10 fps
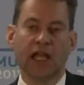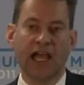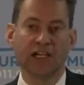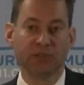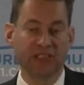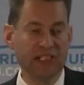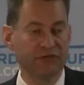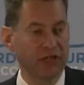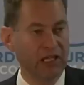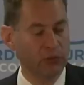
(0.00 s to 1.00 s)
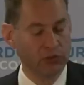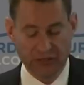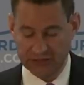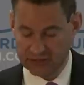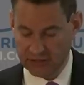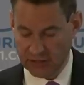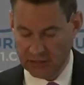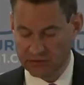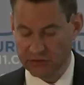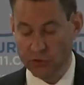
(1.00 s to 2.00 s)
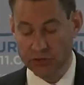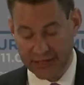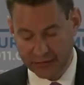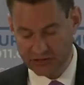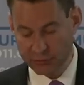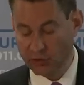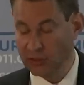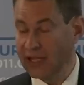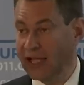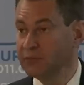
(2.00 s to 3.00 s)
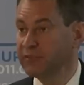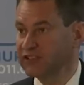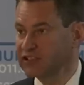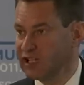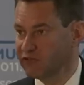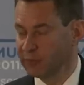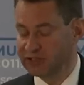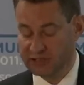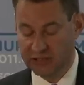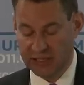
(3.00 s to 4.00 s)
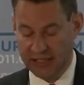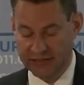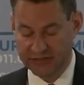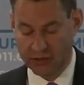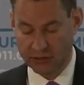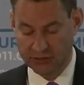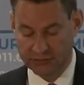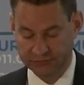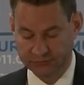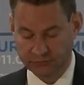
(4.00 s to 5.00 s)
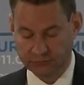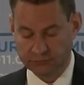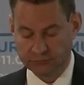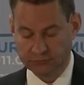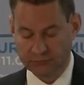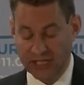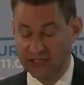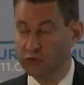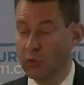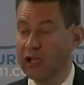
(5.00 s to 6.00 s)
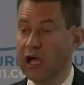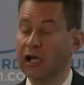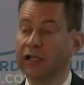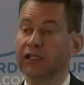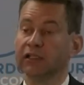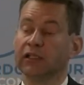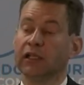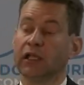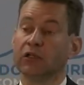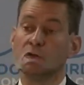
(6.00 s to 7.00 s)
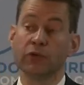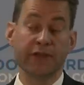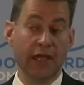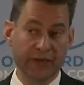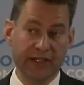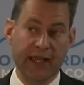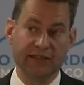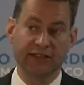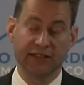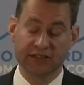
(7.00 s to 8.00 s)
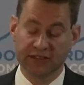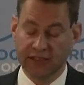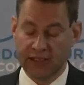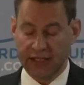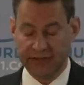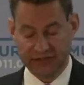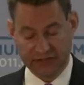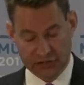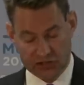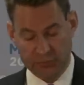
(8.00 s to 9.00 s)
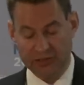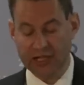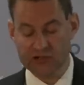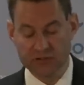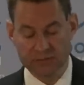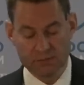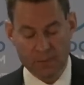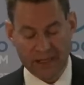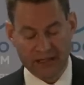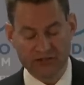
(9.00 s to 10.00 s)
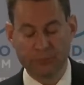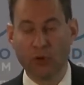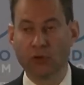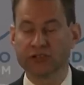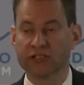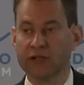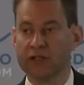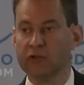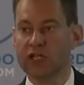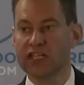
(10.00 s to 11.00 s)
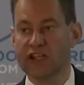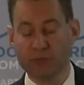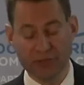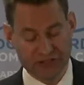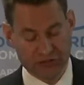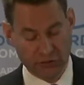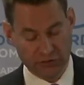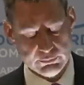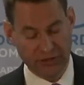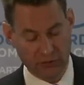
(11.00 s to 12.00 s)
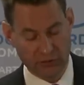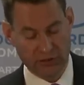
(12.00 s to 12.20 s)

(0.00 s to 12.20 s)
I believe it will lead to more accountable and better government in Scotland. That is why I, along with the other candidates in this leadership election, support the UK Government's Scotland Bill.